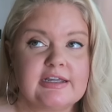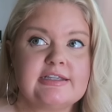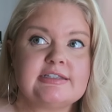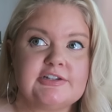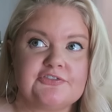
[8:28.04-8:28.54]

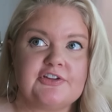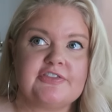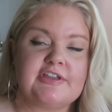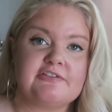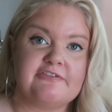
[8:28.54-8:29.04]
is
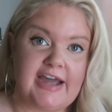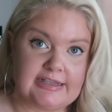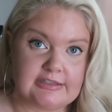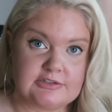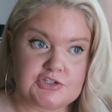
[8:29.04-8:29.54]
different than
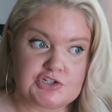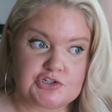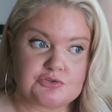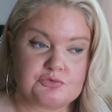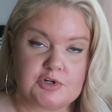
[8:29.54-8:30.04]
violence
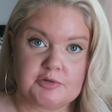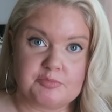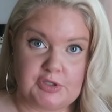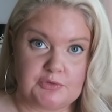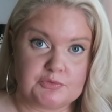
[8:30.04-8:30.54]
to
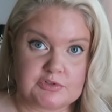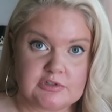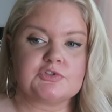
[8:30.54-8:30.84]
abuse.